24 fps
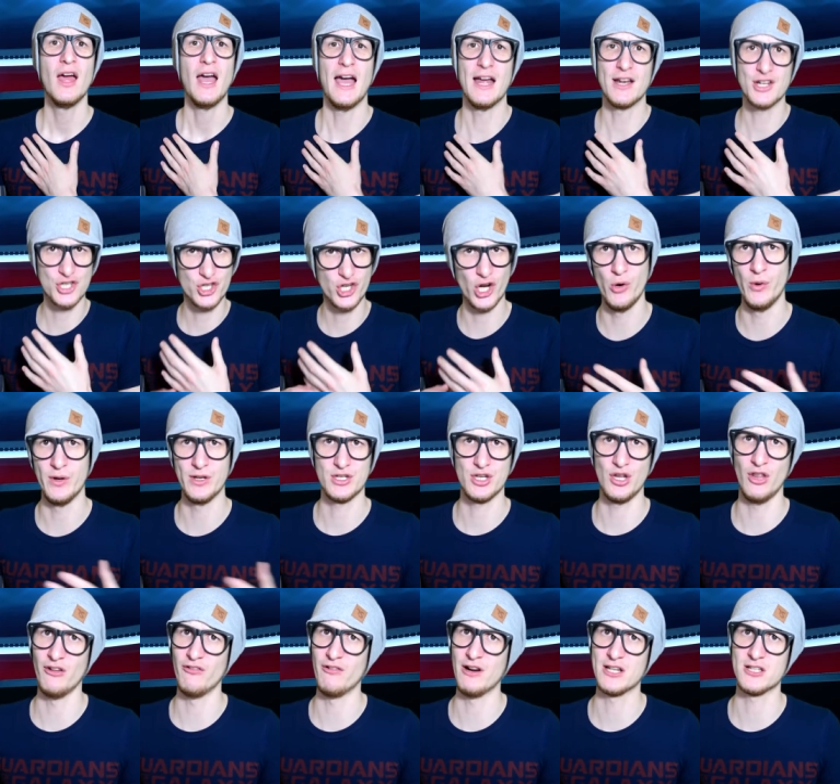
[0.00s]
and show it
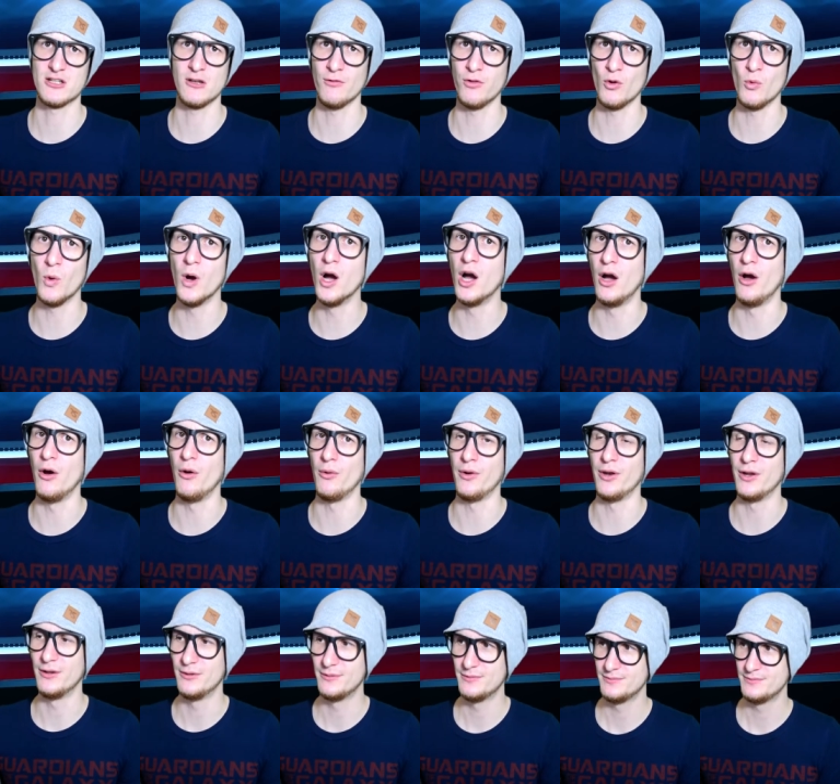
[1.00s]
to the rest of the world.
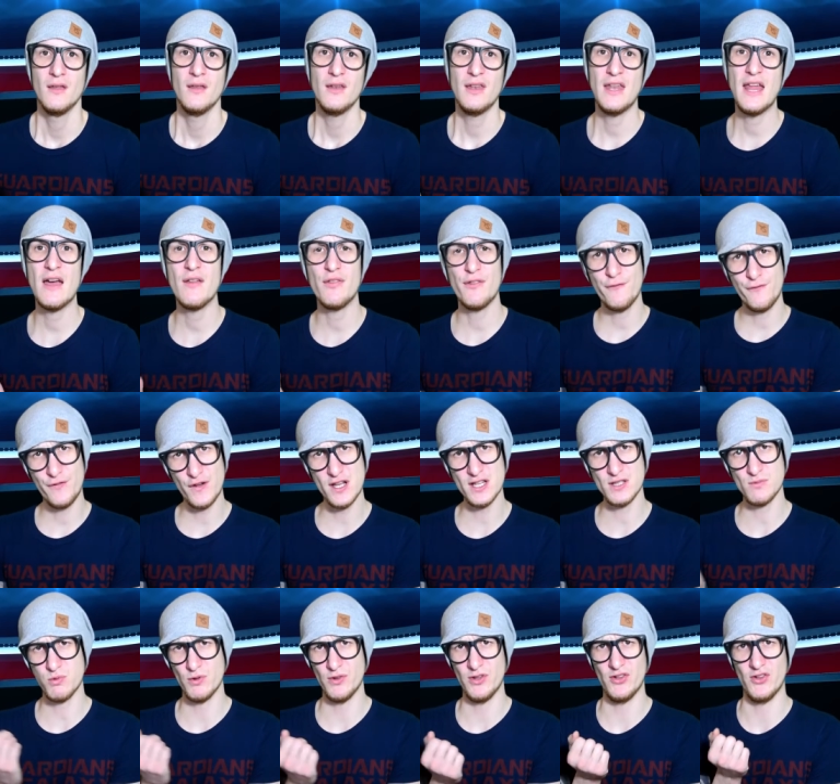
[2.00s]
Now, the
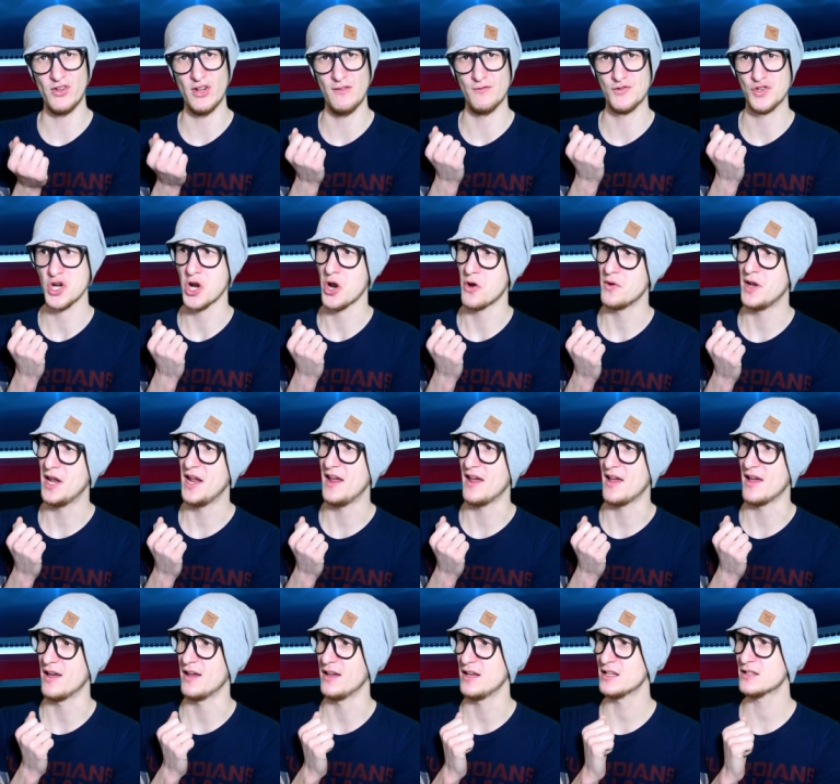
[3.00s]
first one that they've showed
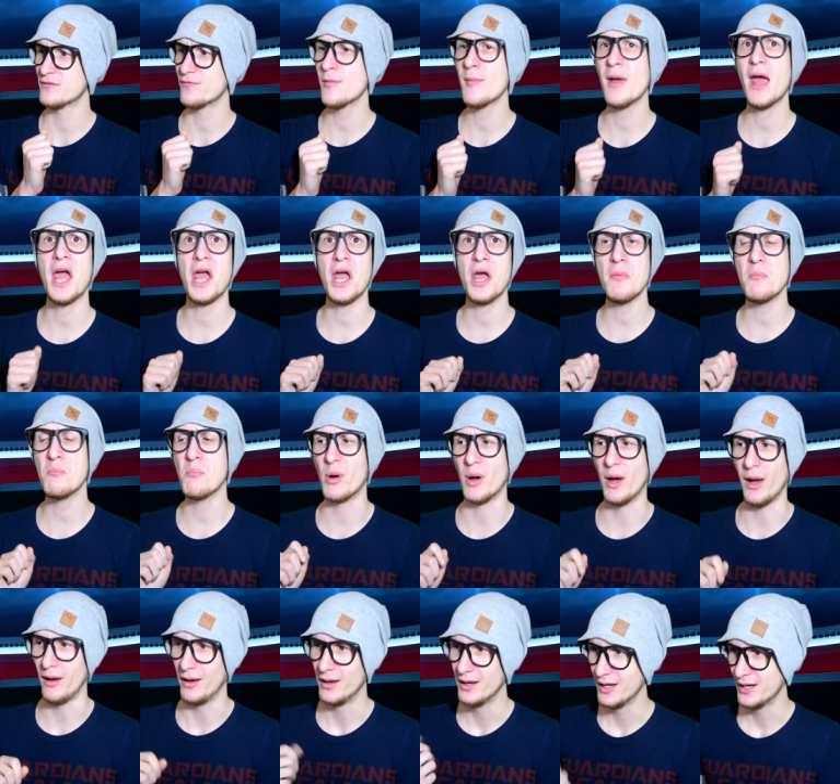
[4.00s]
here is from
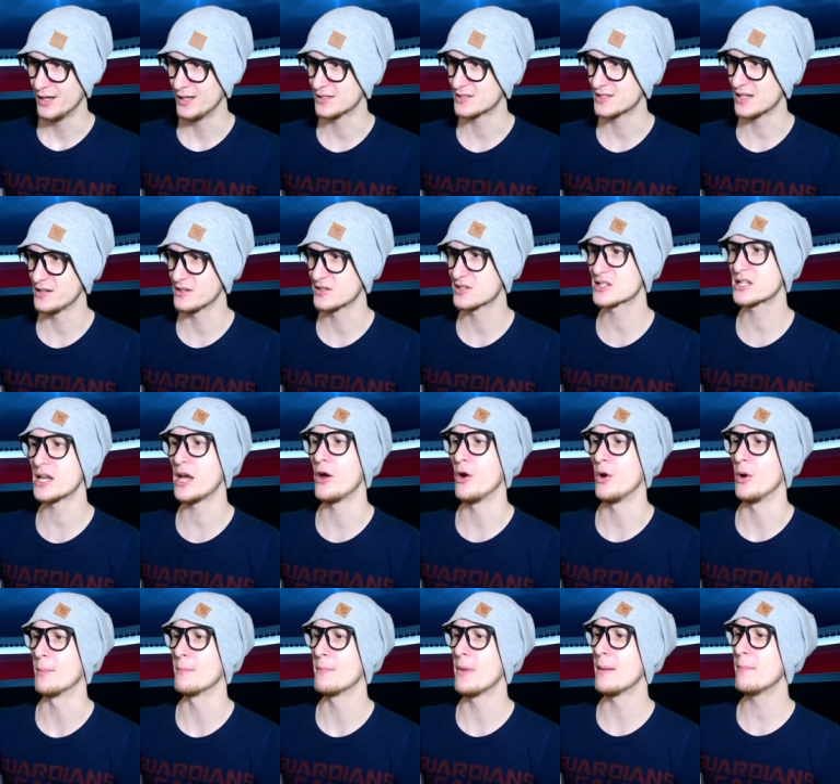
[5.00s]
Amber. And it says,
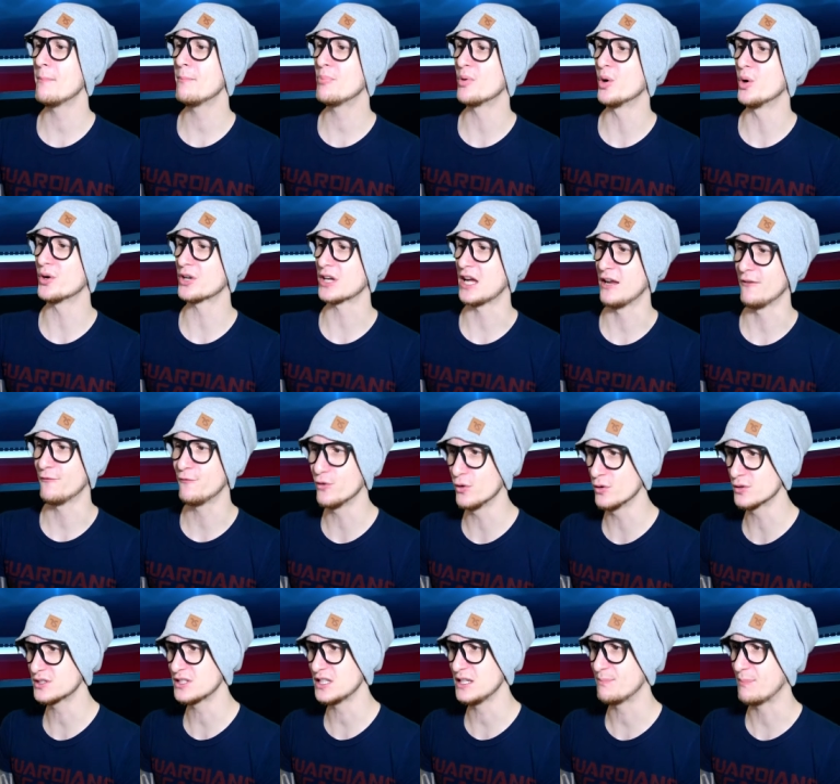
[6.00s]
So, mum bought a
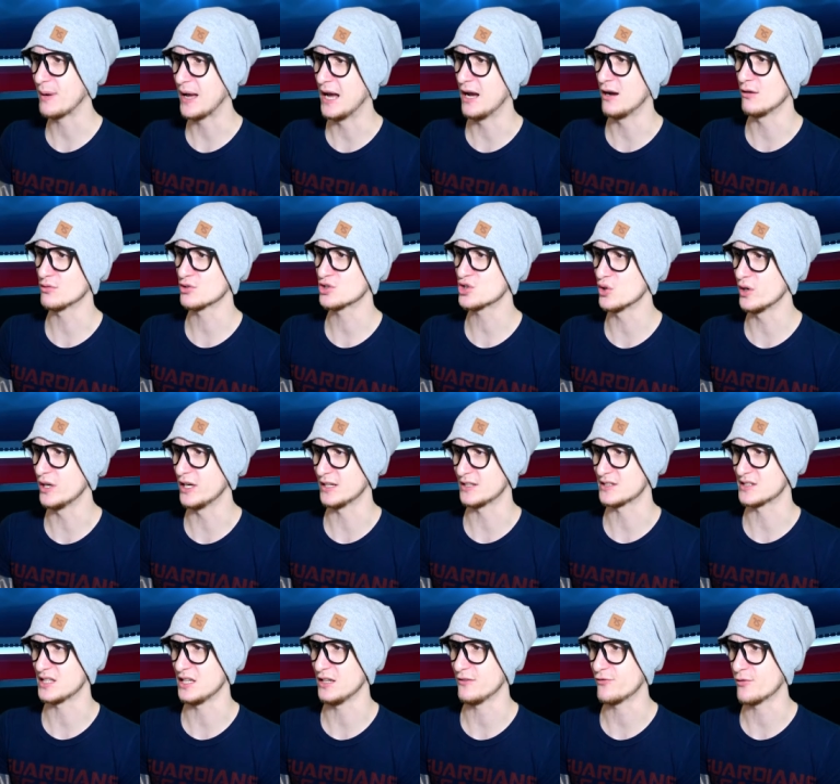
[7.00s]
40 pound
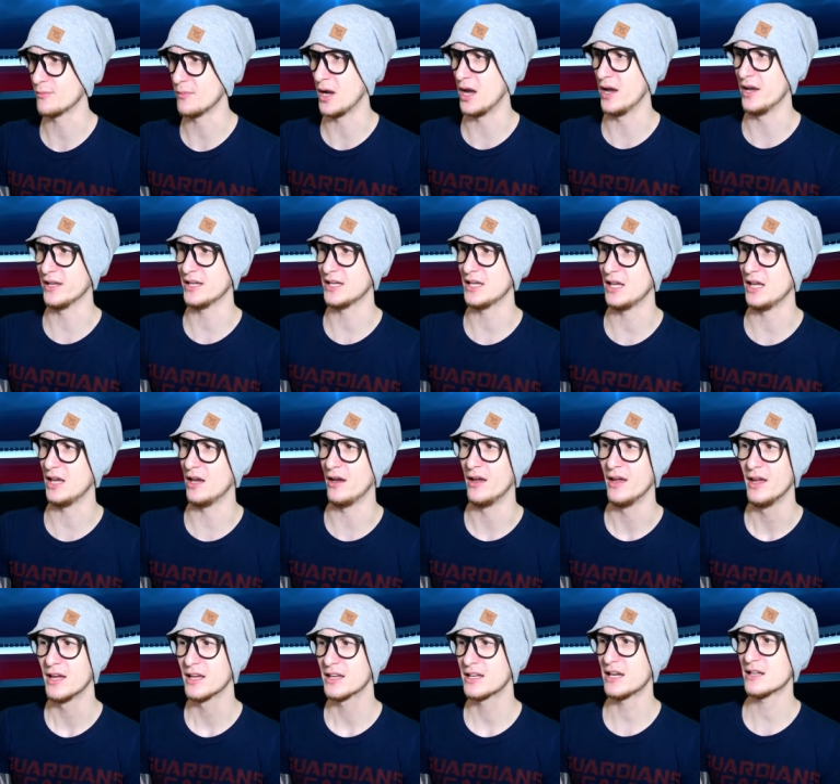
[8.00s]
toilet seat from
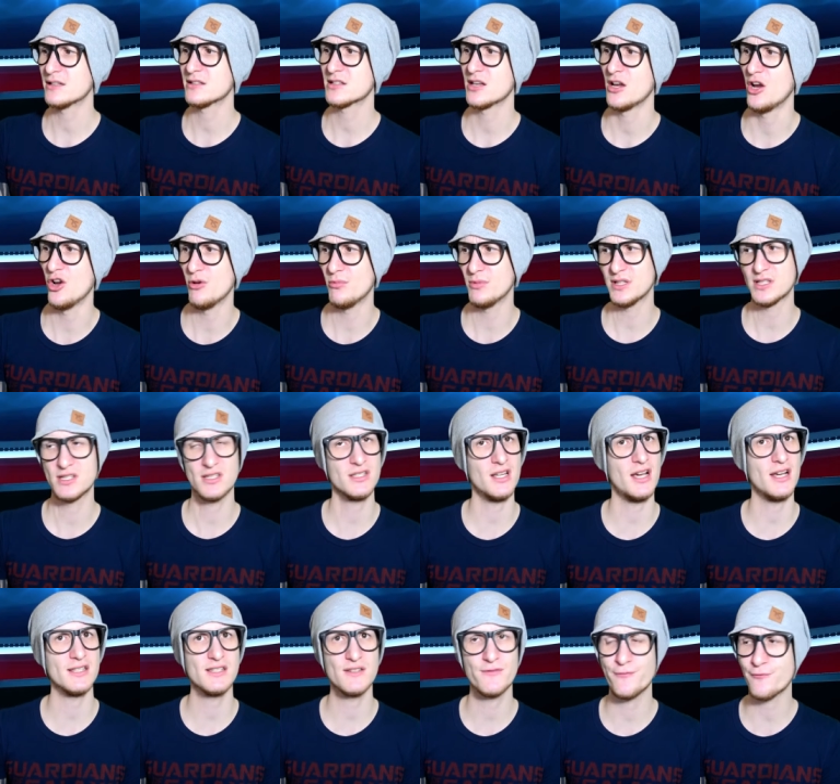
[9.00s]
Ikea, gets home and
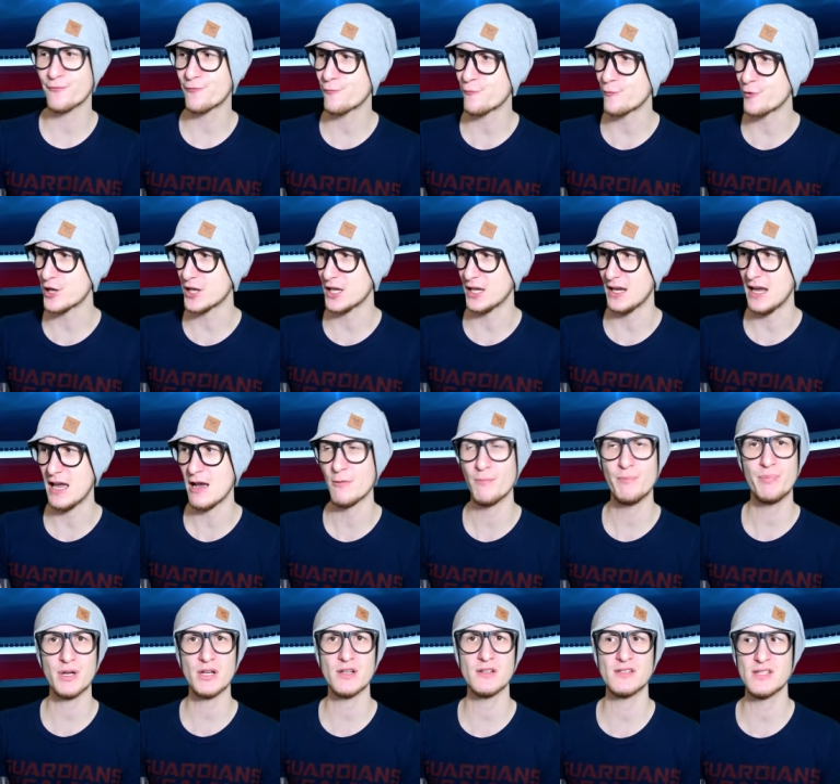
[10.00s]
starts freaking
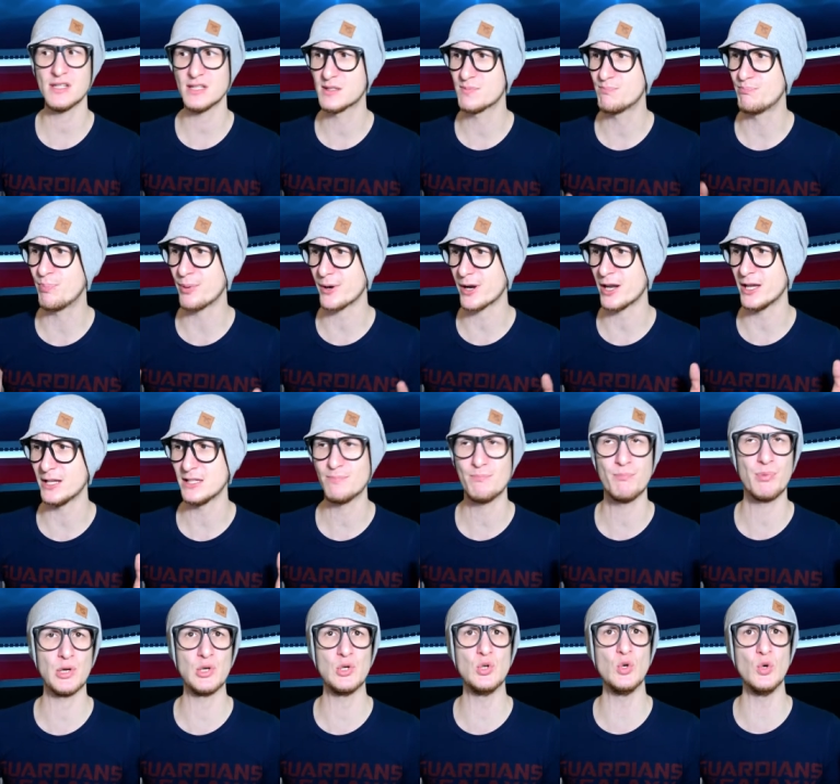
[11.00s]
out because it's bright
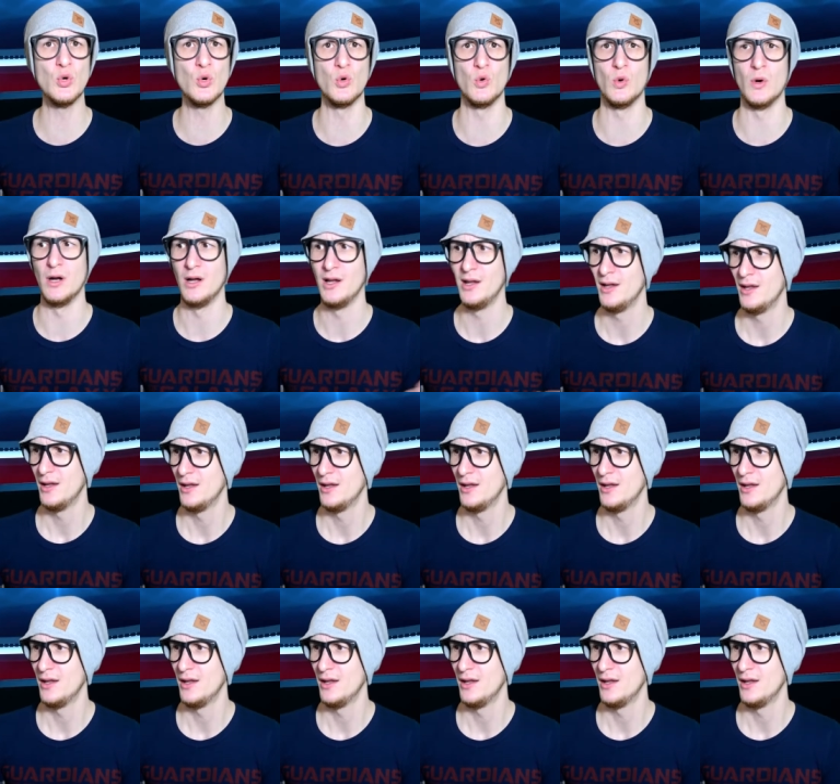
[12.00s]
blue.